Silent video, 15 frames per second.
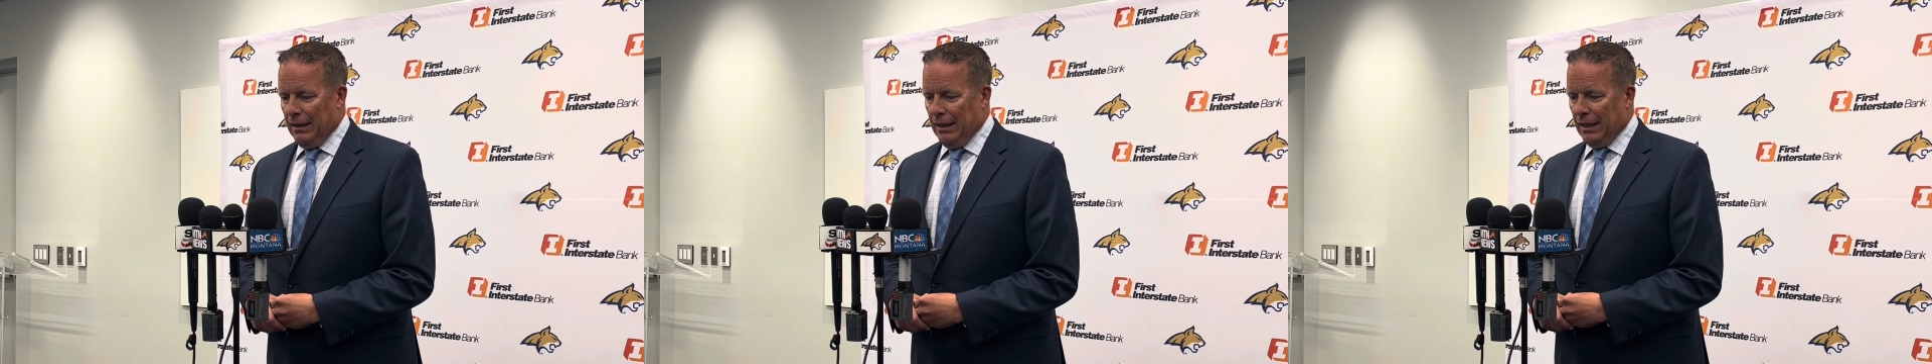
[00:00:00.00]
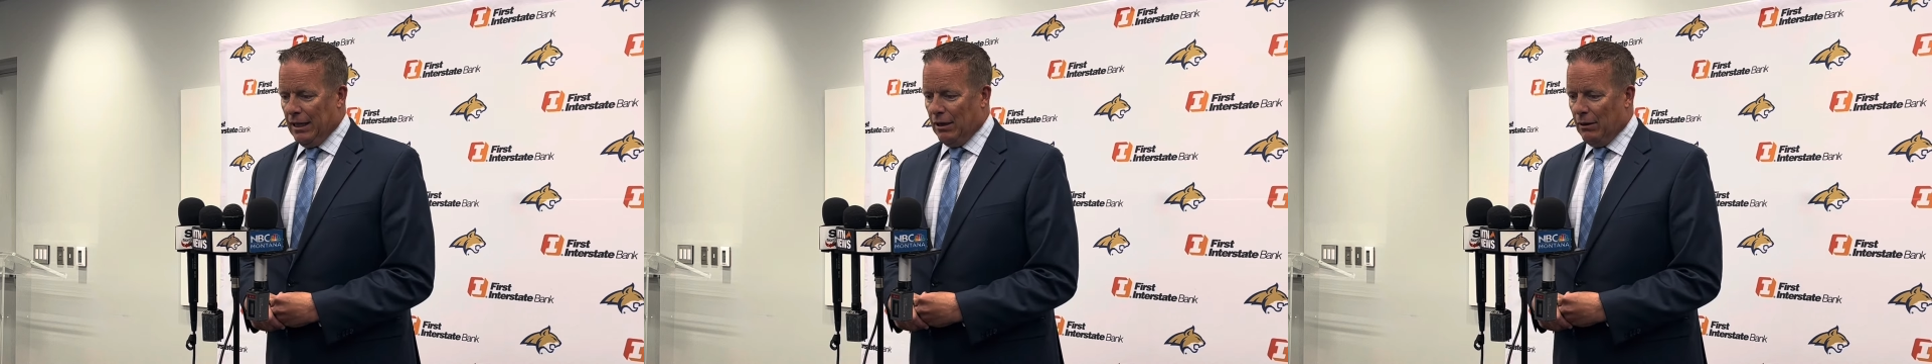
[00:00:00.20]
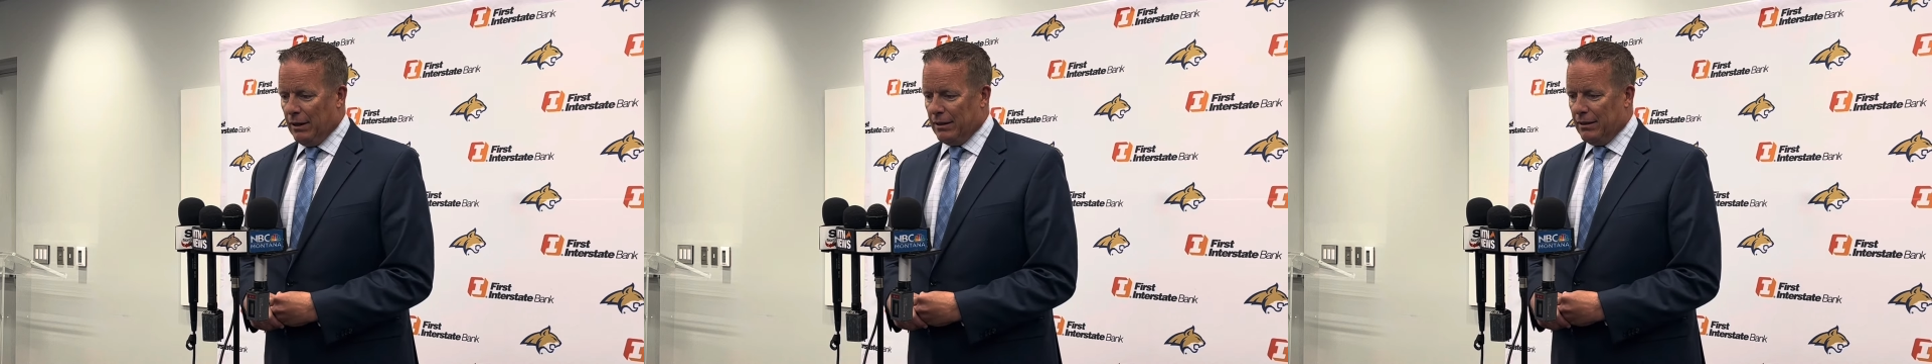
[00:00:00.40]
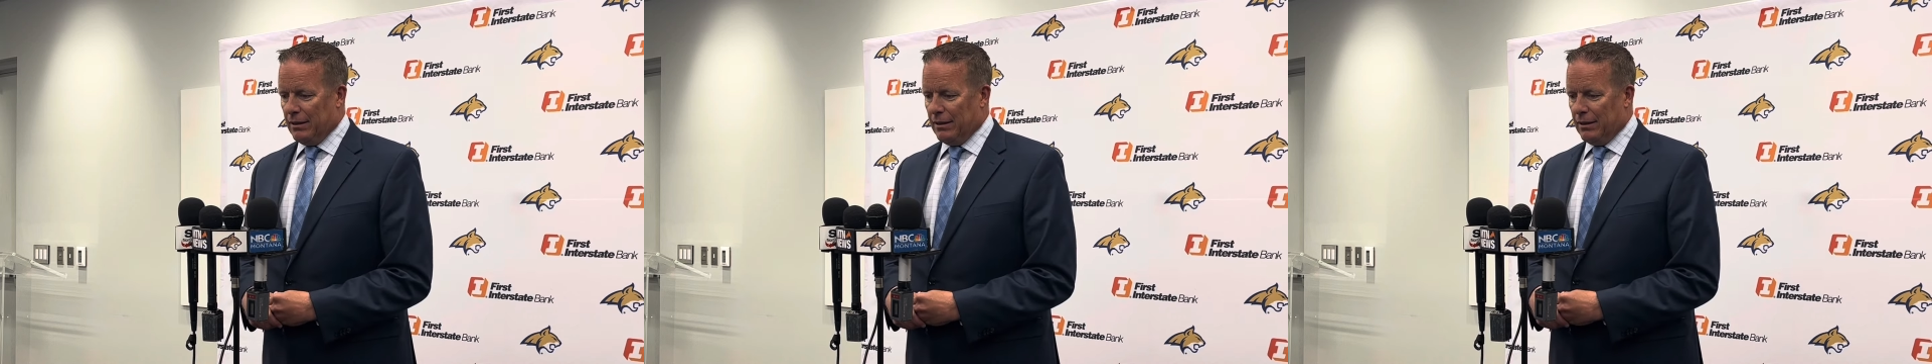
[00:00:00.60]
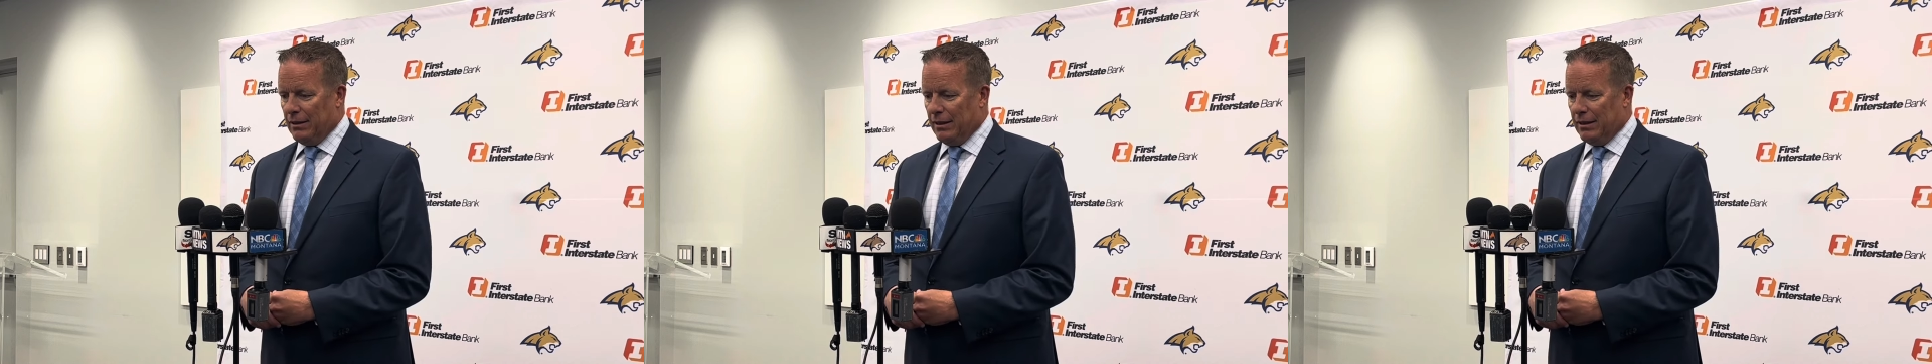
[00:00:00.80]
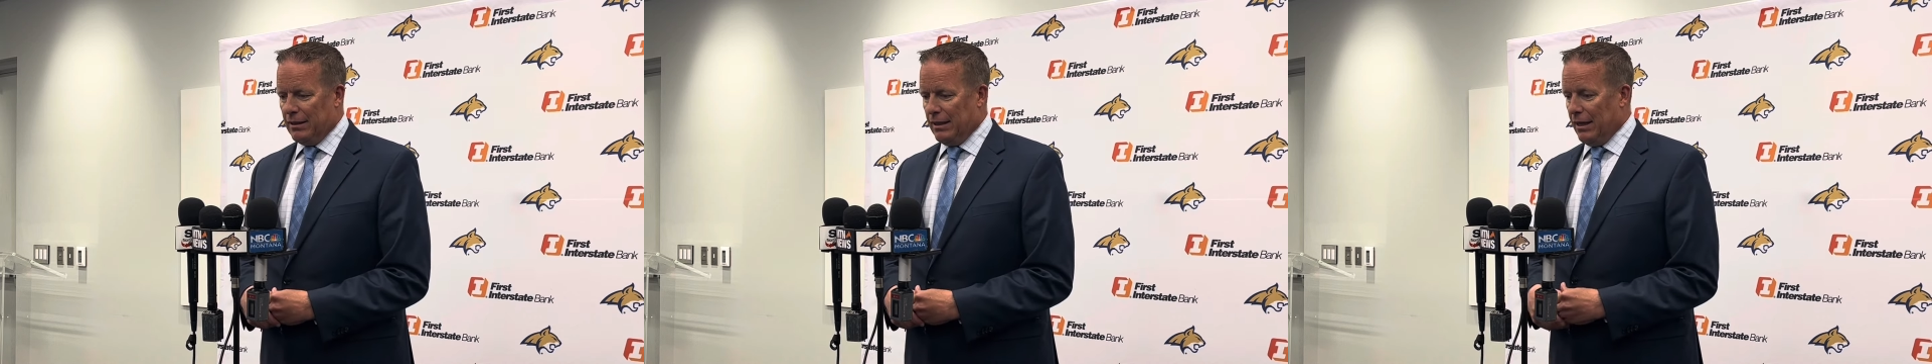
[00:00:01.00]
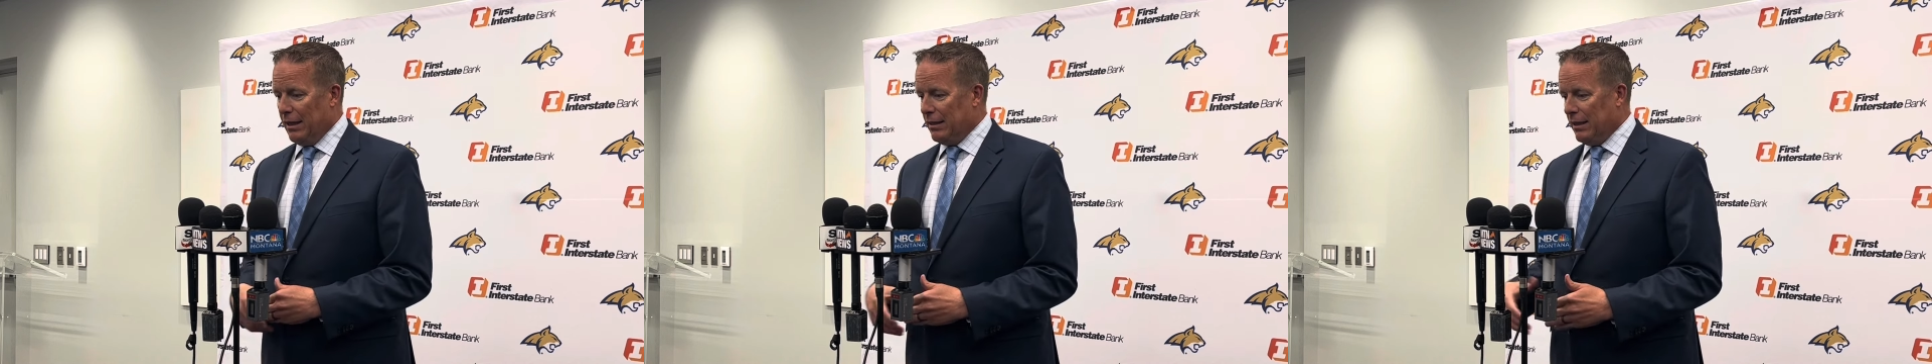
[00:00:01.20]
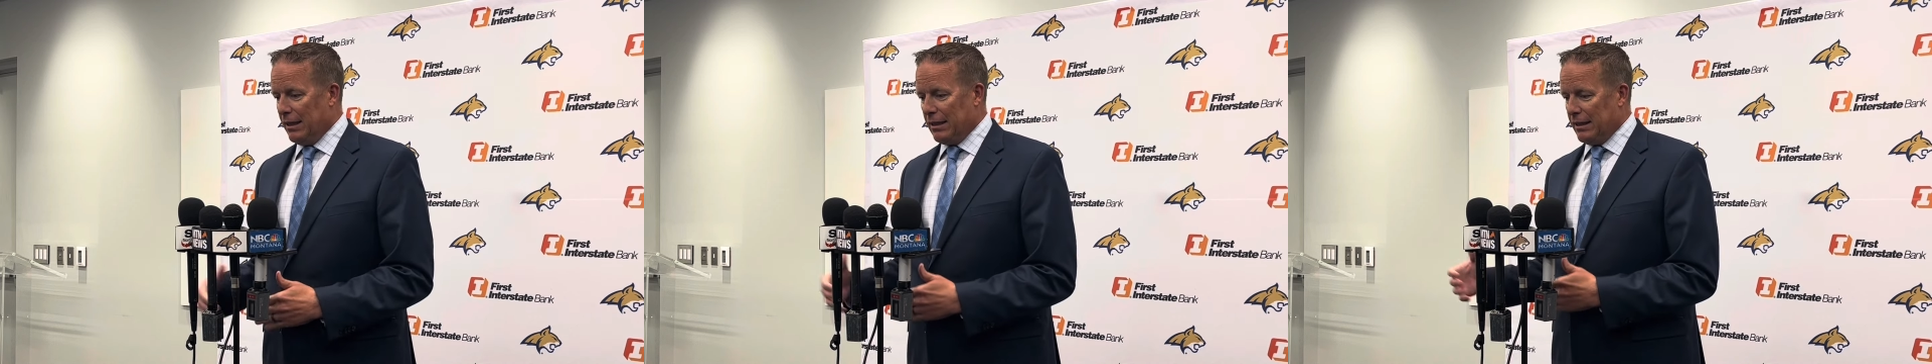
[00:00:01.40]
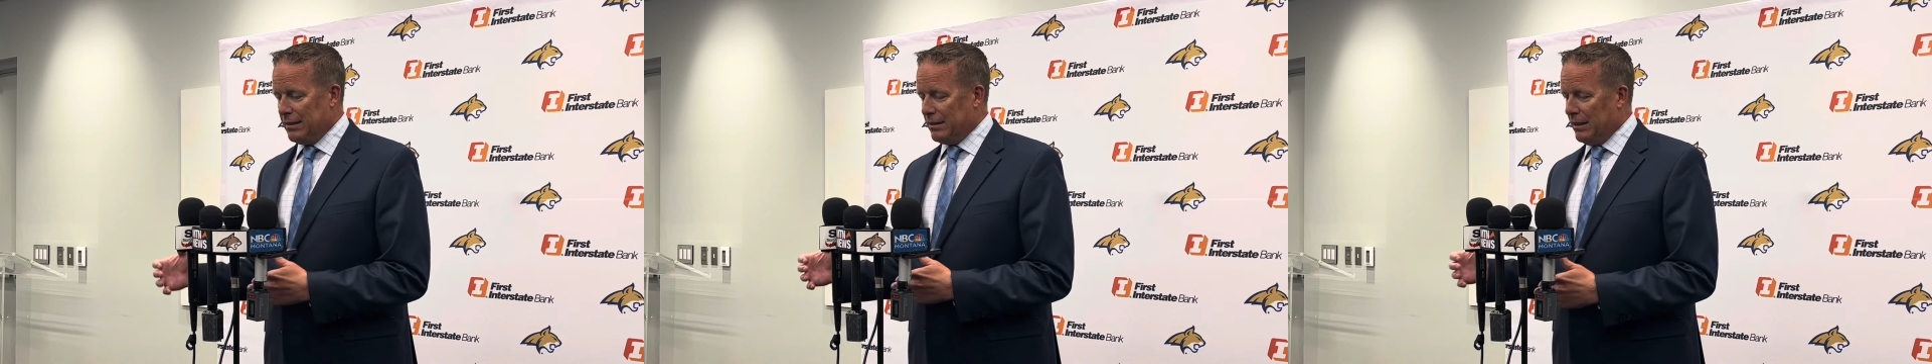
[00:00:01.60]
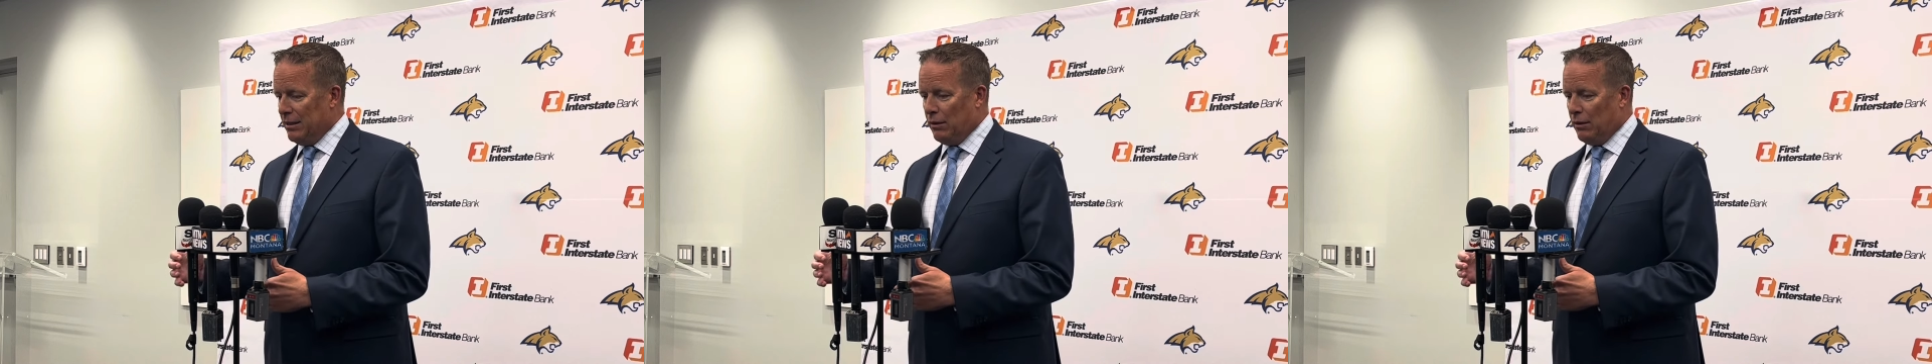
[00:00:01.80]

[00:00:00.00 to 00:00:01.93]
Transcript: you know, at the at the end, like I said,